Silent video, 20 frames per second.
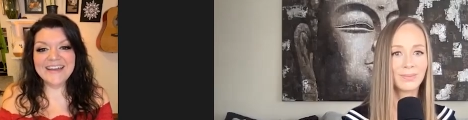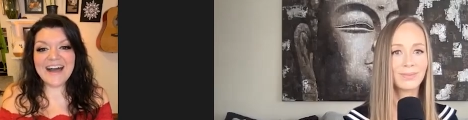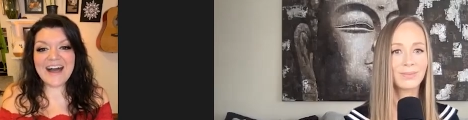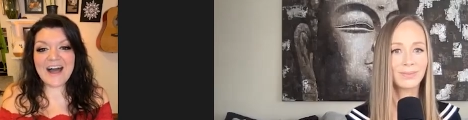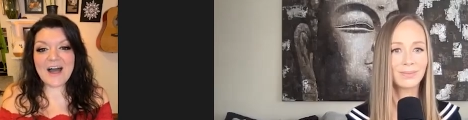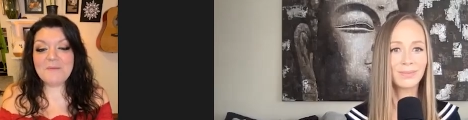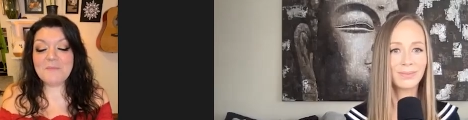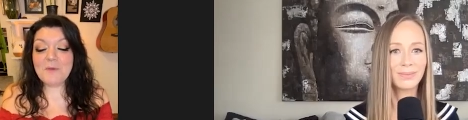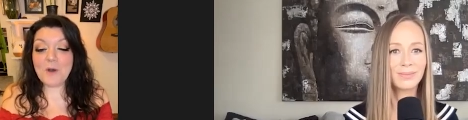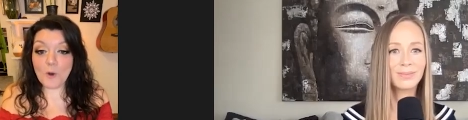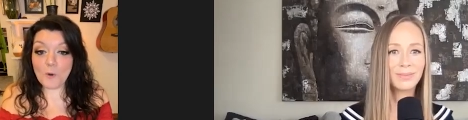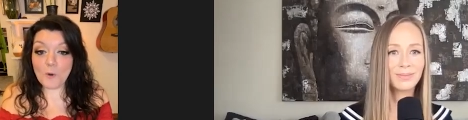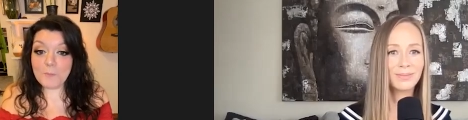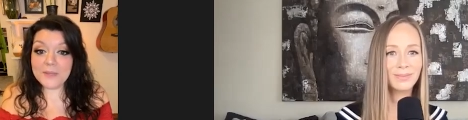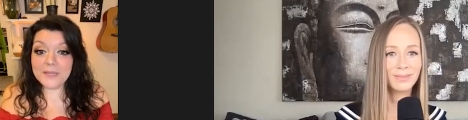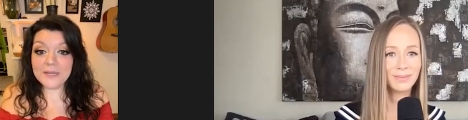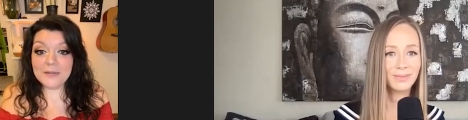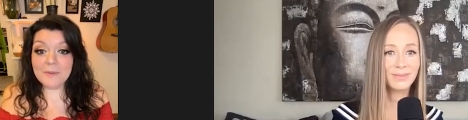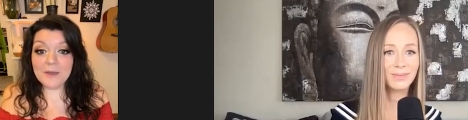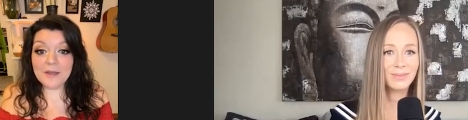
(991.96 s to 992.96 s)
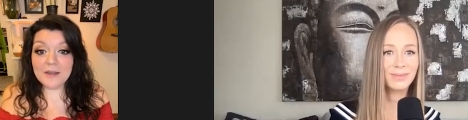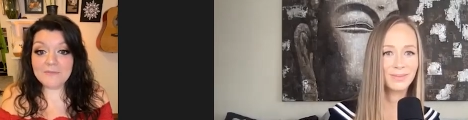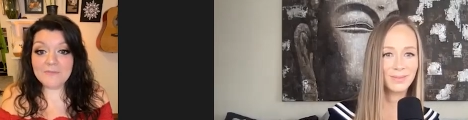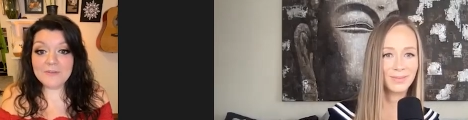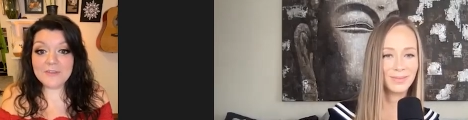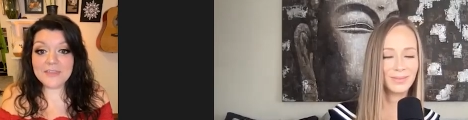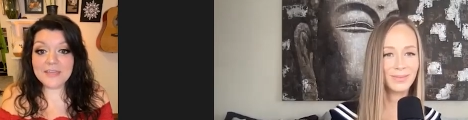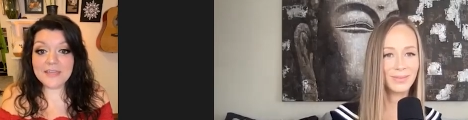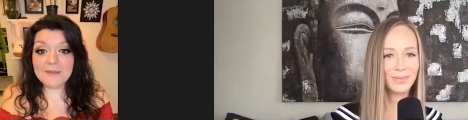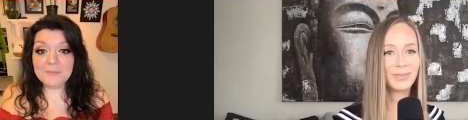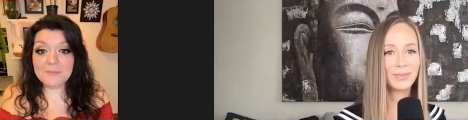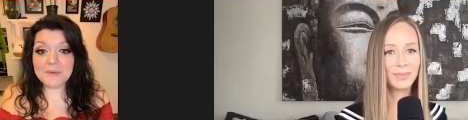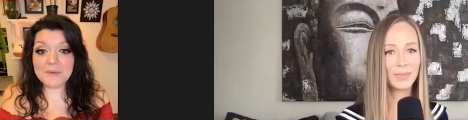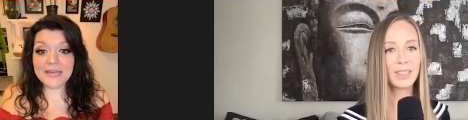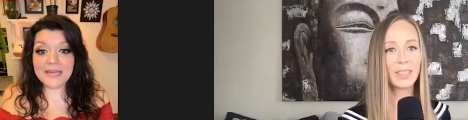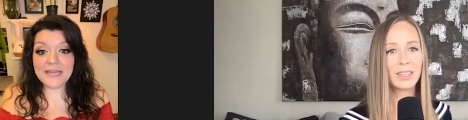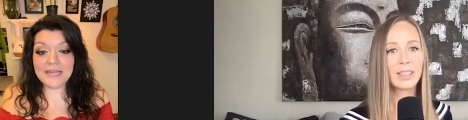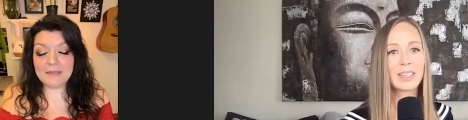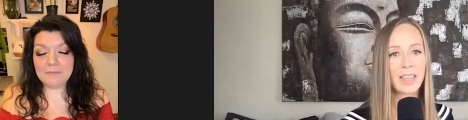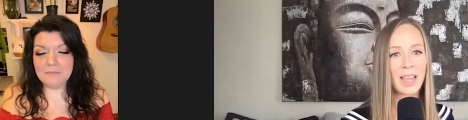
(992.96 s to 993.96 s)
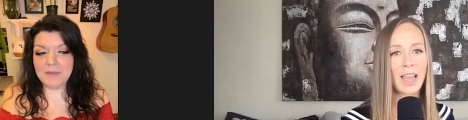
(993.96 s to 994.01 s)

Speaker 1: I'm open about everything, but in